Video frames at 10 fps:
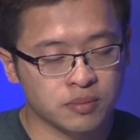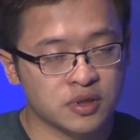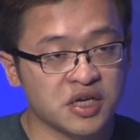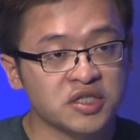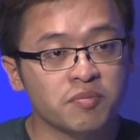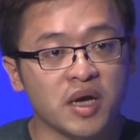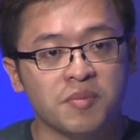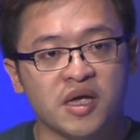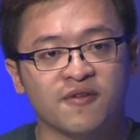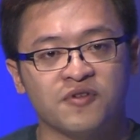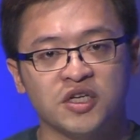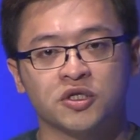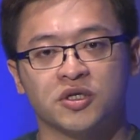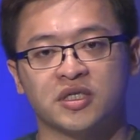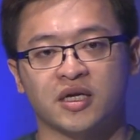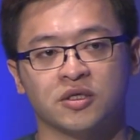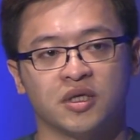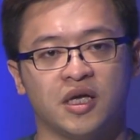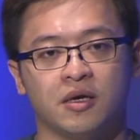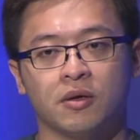this may be a feature that's
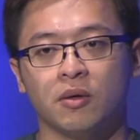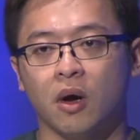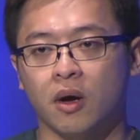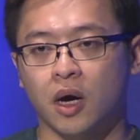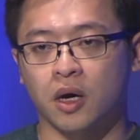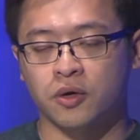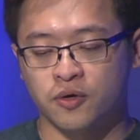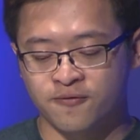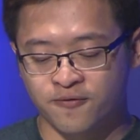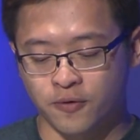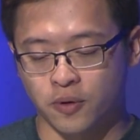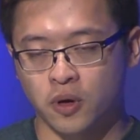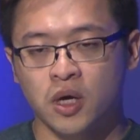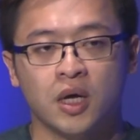actually good for